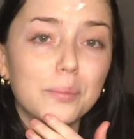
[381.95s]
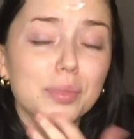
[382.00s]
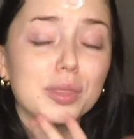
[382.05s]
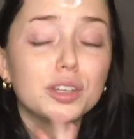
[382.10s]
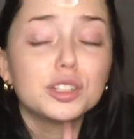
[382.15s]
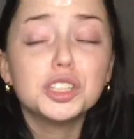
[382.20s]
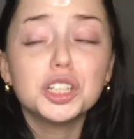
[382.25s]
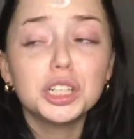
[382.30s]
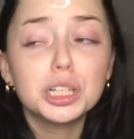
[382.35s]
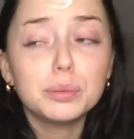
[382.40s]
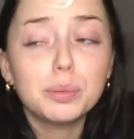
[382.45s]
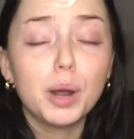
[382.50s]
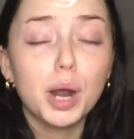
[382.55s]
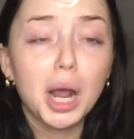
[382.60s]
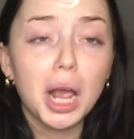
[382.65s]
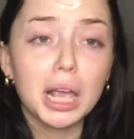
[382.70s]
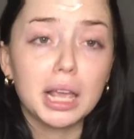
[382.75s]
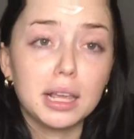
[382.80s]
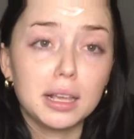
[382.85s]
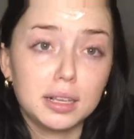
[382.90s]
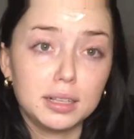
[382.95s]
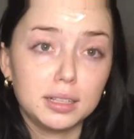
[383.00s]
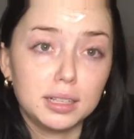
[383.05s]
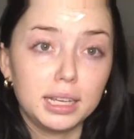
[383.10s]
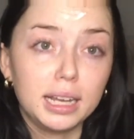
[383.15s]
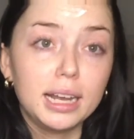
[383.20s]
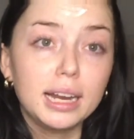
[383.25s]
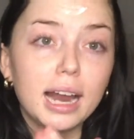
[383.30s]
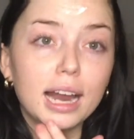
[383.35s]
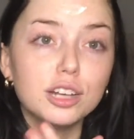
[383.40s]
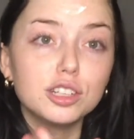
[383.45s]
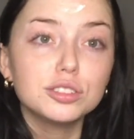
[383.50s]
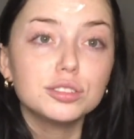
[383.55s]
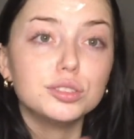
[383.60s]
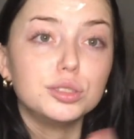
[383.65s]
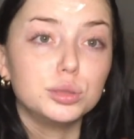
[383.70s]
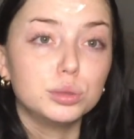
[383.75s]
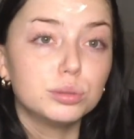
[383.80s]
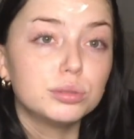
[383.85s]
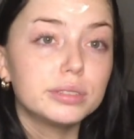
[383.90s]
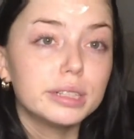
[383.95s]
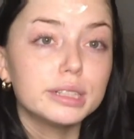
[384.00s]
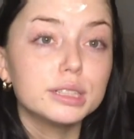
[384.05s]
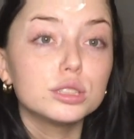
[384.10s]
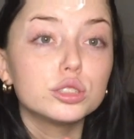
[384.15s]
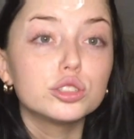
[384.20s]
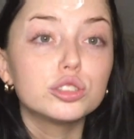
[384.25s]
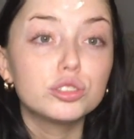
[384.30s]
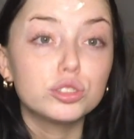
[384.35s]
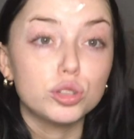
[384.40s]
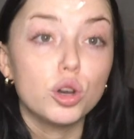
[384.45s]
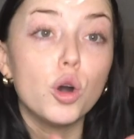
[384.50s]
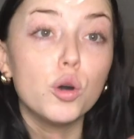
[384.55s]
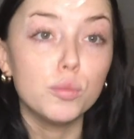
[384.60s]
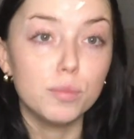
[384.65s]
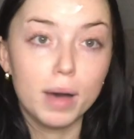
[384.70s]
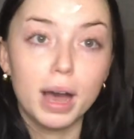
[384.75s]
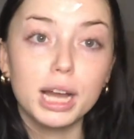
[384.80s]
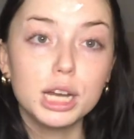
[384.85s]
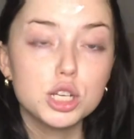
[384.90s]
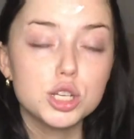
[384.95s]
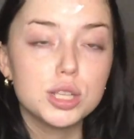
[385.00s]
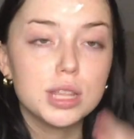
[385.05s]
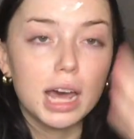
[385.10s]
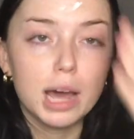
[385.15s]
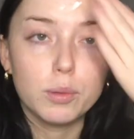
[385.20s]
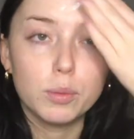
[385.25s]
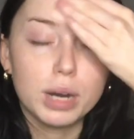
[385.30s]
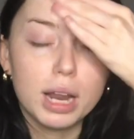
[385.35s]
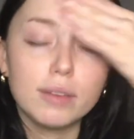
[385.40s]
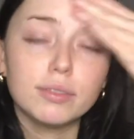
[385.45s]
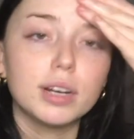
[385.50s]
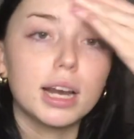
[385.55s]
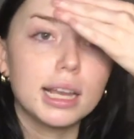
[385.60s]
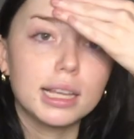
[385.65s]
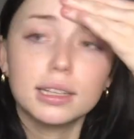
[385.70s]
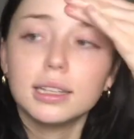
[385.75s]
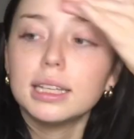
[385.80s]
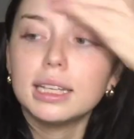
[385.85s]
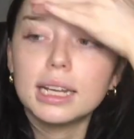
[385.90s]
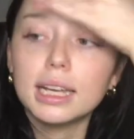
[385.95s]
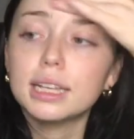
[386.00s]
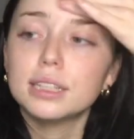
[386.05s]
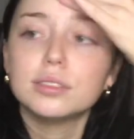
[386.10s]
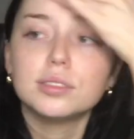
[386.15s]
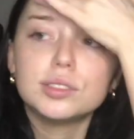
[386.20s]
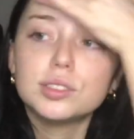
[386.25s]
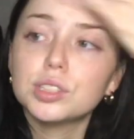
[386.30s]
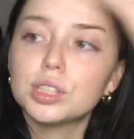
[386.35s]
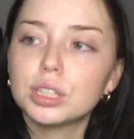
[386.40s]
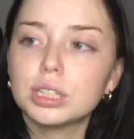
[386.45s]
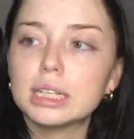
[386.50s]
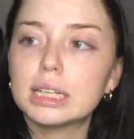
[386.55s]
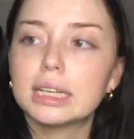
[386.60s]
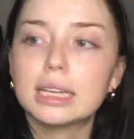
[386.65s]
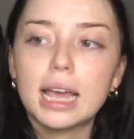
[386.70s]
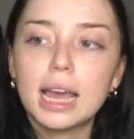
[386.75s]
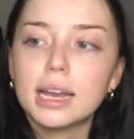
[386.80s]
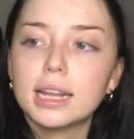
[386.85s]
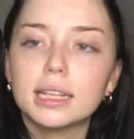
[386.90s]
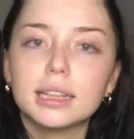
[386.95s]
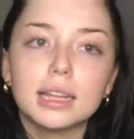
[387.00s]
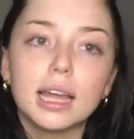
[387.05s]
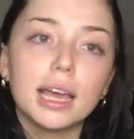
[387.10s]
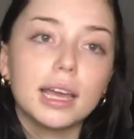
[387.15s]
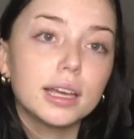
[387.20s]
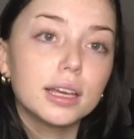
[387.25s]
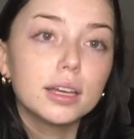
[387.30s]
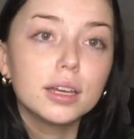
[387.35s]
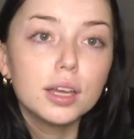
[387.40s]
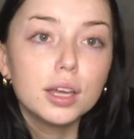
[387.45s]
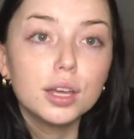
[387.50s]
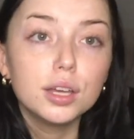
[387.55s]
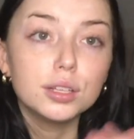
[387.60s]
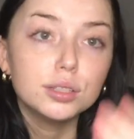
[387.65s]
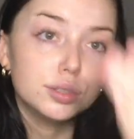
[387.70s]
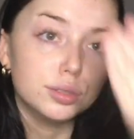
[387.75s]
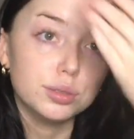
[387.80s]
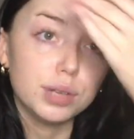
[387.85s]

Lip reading: The dirty part I can clean. I just use it so much that whenever I clean it, it's dirty again in like 2